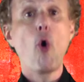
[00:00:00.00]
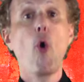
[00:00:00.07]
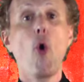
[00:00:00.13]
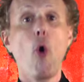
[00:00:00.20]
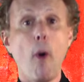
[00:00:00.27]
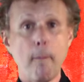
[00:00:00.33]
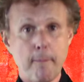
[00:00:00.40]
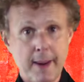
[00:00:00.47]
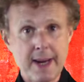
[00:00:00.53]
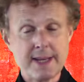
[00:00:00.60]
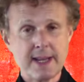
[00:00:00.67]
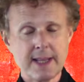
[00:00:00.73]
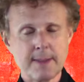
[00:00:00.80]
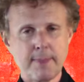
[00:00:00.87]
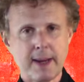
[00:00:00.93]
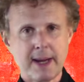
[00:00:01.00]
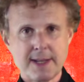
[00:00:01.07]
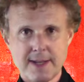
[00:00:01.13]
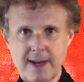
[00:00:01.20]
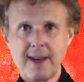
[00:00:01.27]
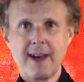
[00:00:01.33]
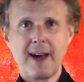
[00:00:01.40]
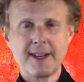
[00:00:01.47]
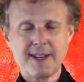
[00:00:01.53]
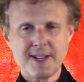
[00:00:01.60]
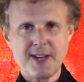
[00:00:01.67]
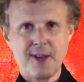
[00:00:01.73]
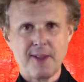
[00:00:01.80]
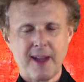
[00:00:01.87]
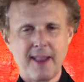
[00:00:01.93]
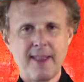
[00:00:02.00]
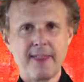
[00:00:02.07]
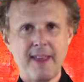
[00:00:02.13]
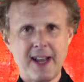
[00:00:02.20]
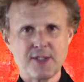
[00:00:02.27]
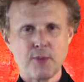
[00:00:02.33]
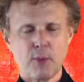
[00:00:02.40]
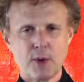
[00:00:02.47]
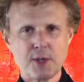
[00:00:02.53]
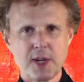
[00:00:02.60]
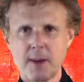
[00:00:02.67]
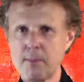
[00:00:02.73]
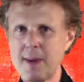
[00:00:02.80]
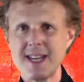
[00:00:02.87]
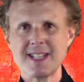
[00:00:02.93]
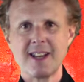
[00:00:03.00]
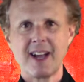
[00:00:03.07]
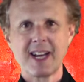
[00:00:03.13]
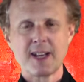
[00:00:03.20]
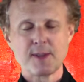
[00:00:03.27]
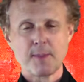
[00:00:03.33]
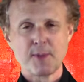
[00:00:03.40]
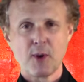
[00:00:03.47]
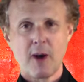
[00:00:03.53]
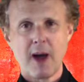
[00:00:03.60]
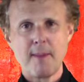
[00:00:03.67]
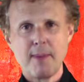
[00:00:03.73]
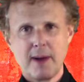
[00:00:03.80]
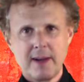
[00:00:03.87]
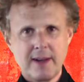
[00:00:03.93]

or beating the beat. And until then, thanks for watching. Please like and subscribe.